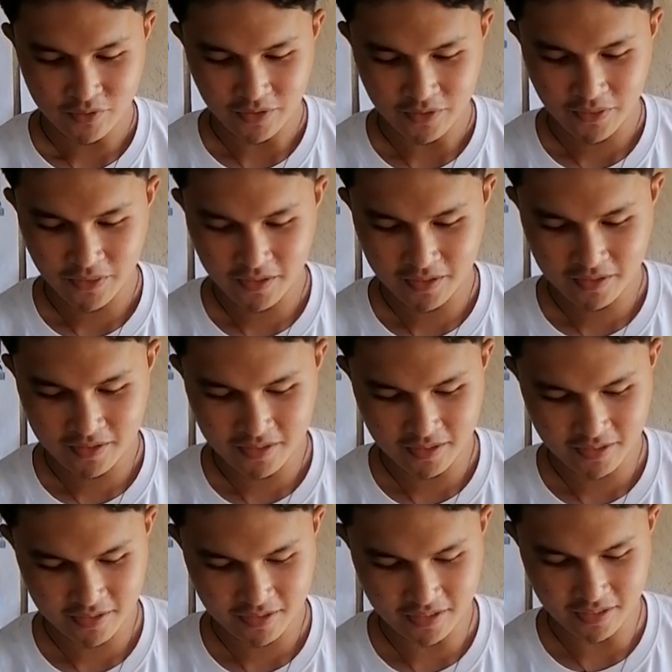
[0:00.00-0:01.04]
So I
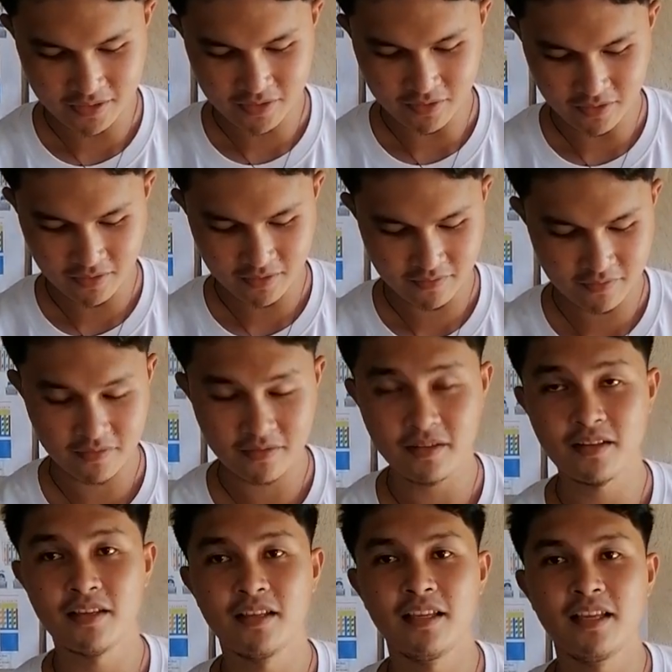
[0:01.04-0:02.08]
think that's all.
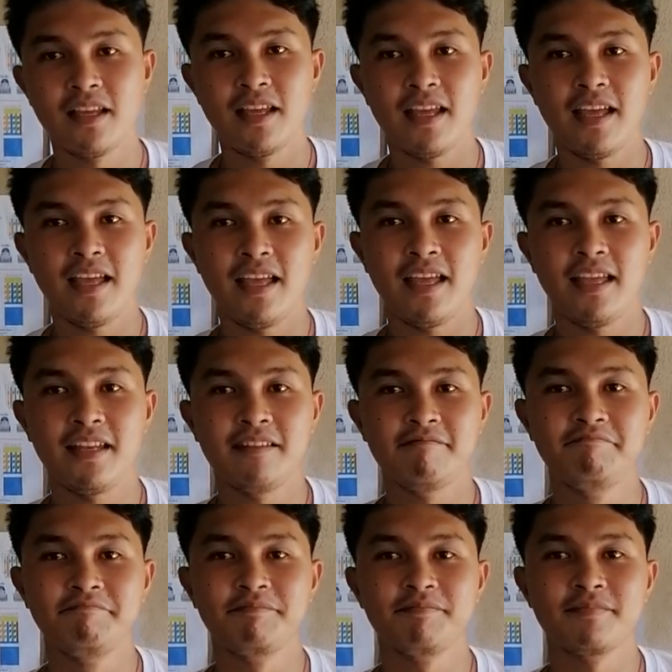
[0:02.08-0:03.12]

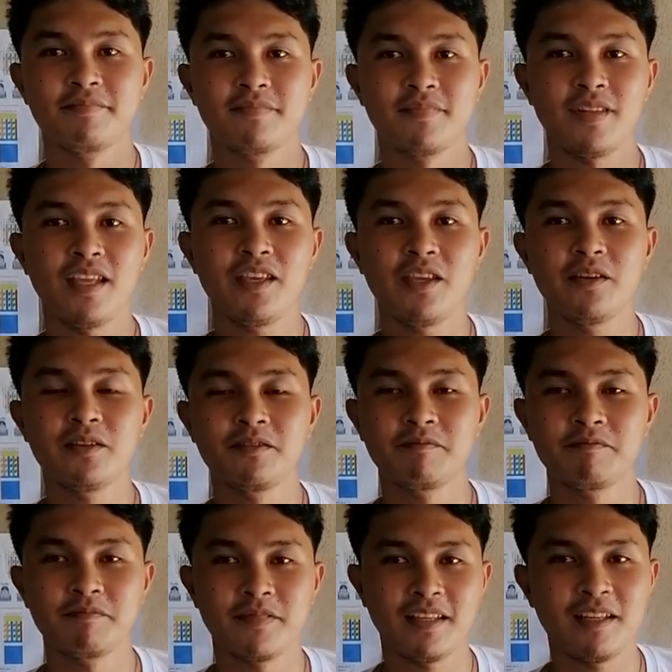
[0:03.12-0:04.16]
And thank you.
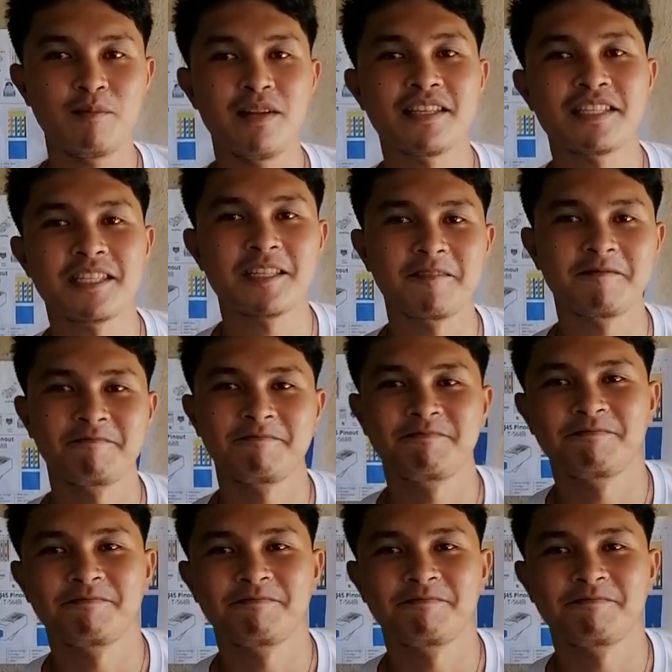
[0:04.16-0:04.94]
God bless.